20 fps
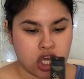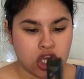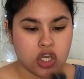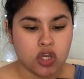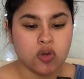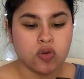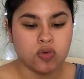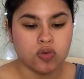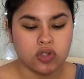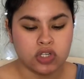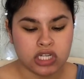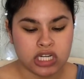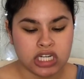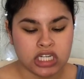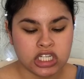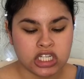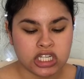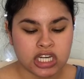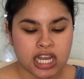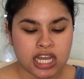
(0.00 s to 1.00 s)
Huge
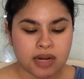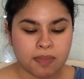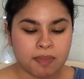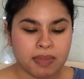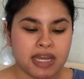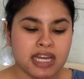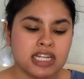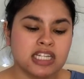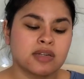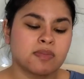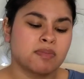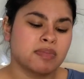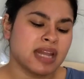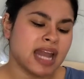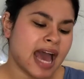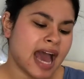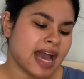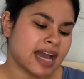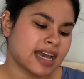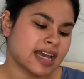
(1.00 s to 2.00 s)
in shade Pitch
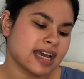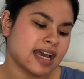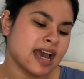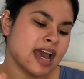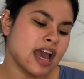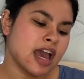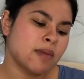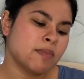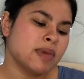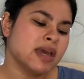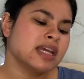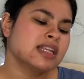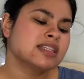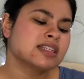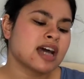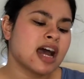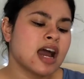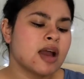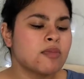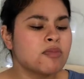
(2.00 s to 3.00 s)
Black. Big
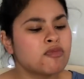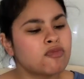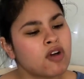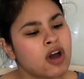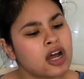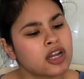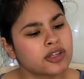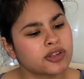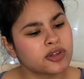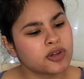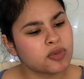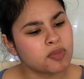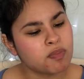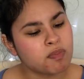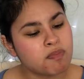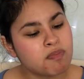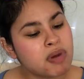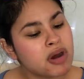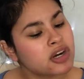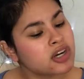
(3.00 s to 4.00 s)
Time
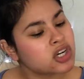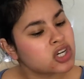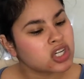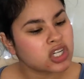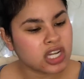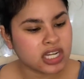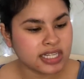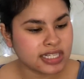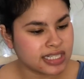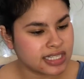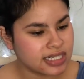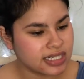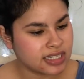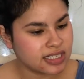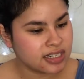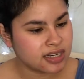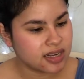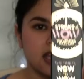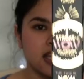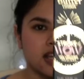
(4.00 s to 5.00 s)
Volume, Butter London.
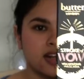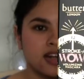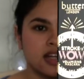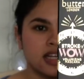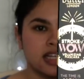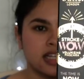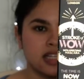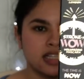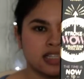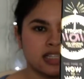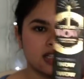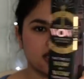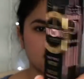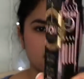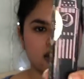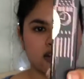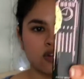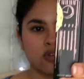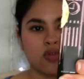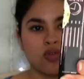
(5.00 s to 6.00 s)
Here is
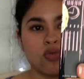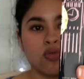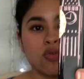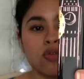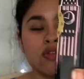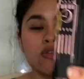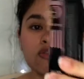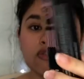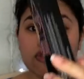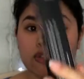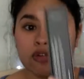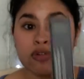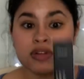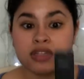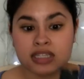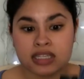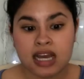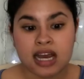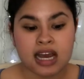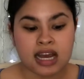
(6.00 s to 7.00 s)
their cool
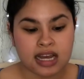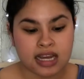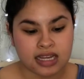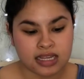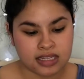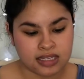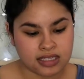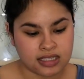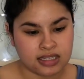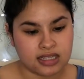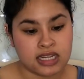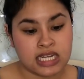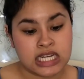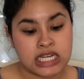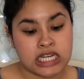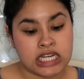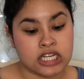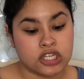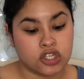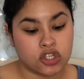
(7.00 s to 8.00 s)
full-size,
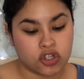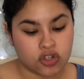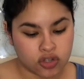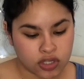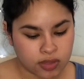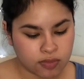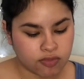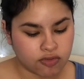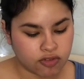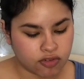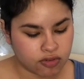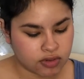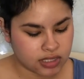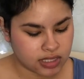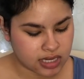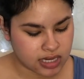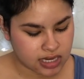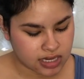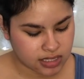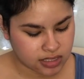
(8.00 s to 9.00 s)
extreme
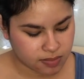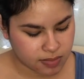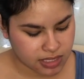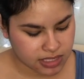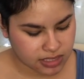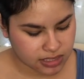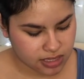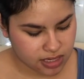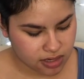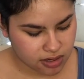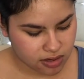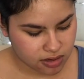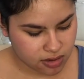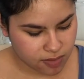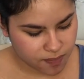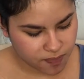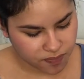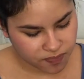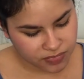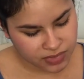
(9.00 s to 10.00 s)
full-size mascara.
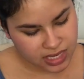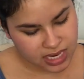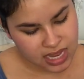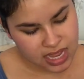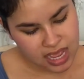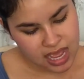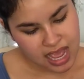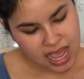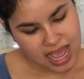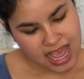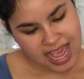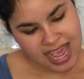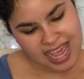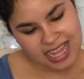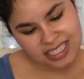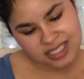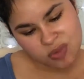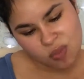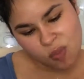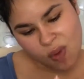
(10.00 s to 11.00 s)

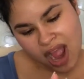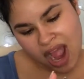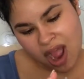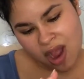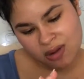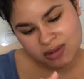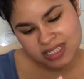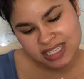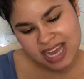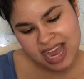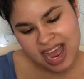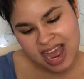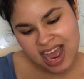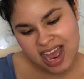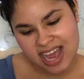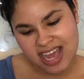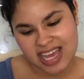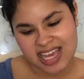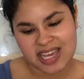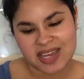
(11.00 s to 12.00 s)
It's Wow
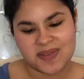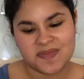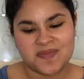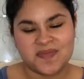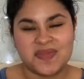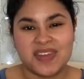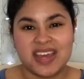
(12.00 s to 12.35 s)
Time.